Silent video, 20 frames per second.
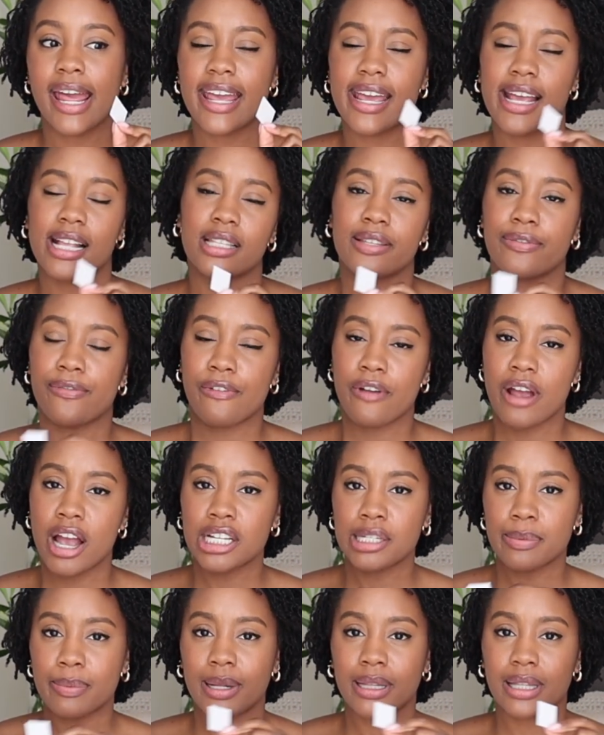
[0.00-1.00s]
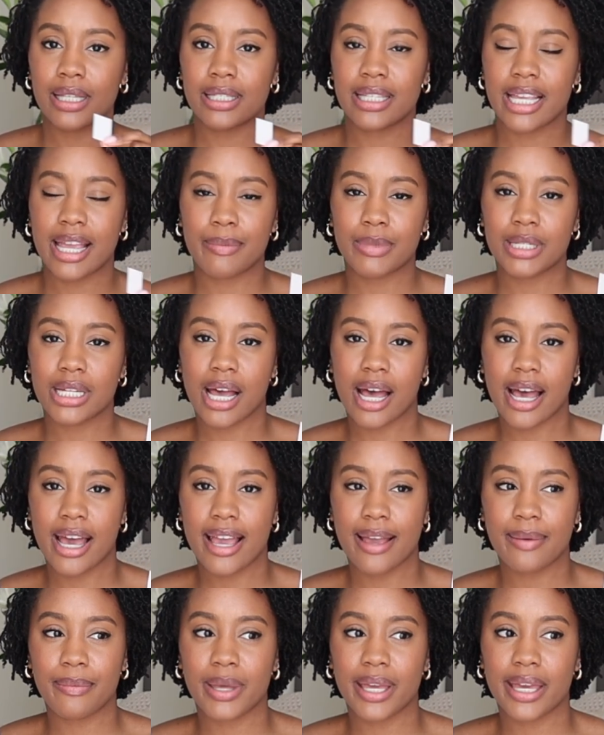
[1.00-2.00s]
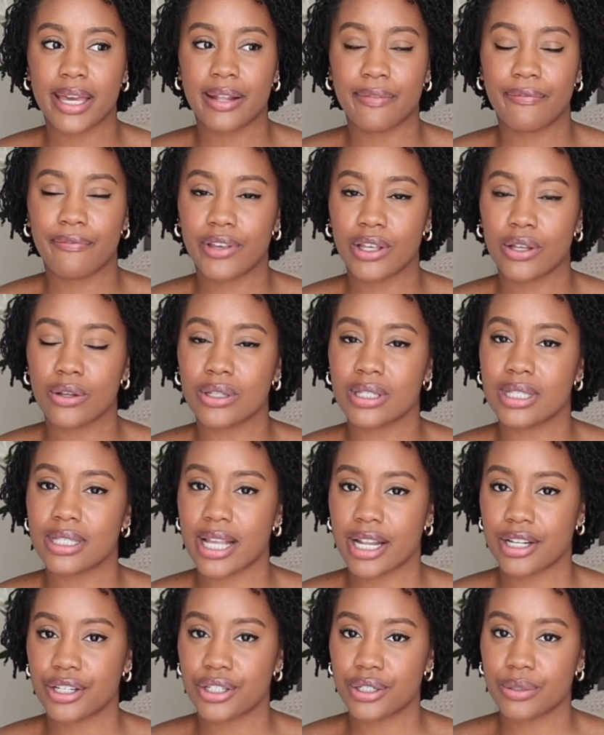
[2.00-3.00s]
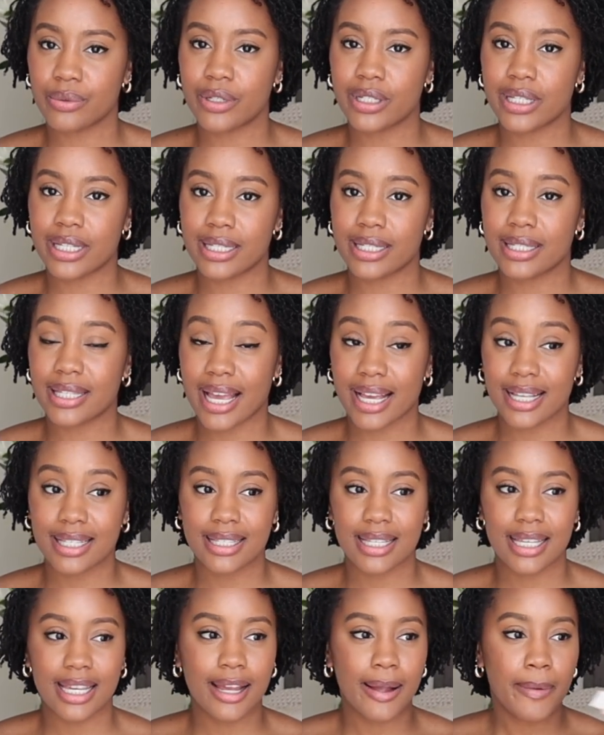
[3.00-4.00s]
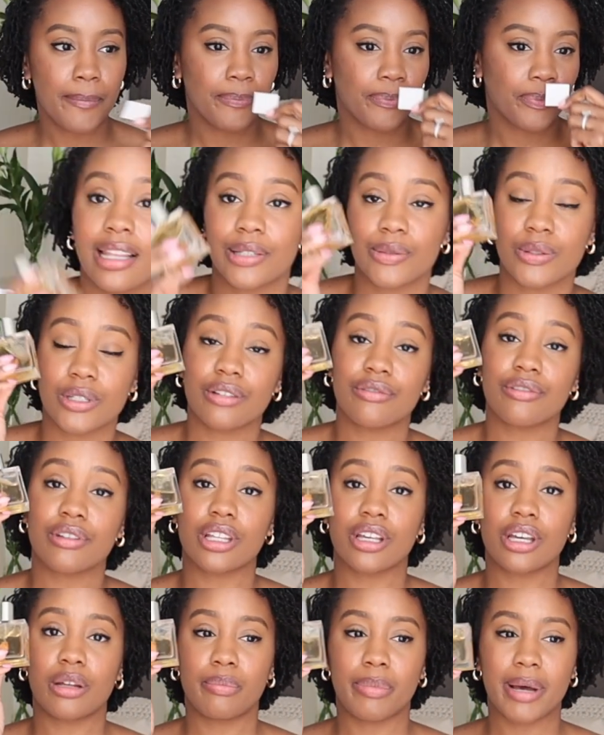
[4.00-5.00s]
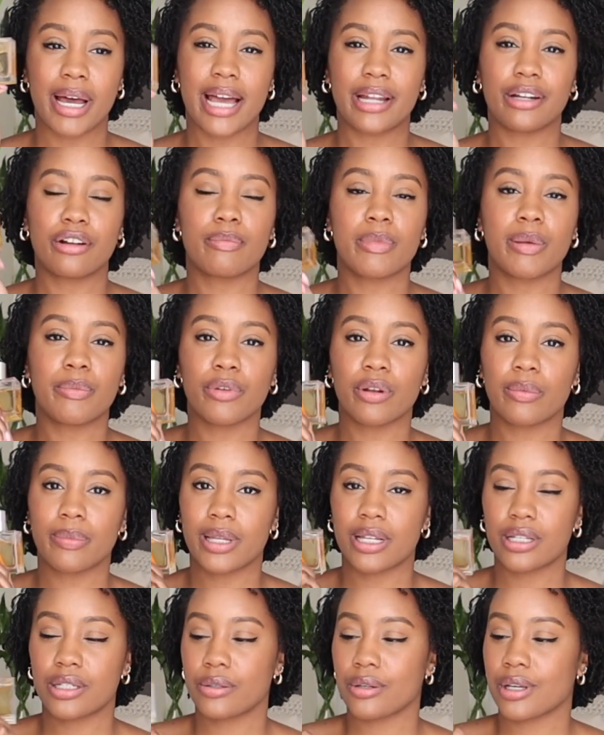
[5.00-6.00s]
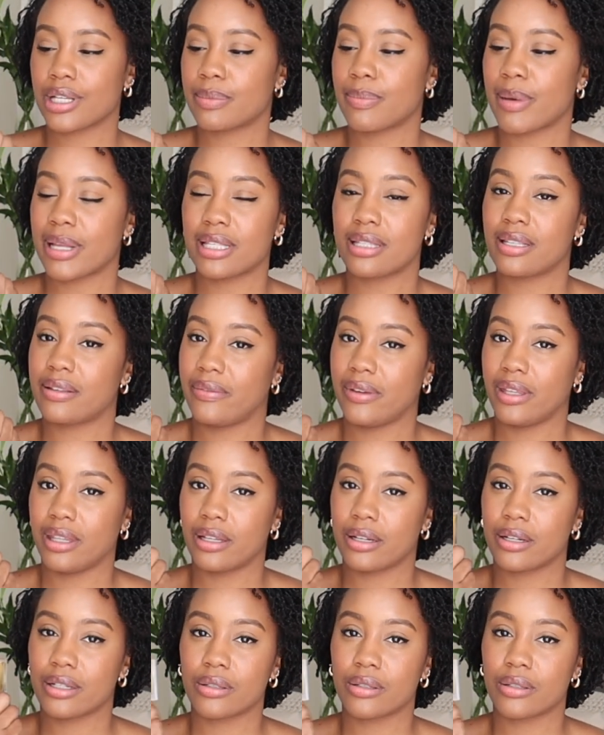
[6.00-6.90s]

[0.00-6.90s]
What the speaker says: It's fresh, but at the same time, it feels sensual and sexy. This was a really good buy. I don't remember it being too expensive either.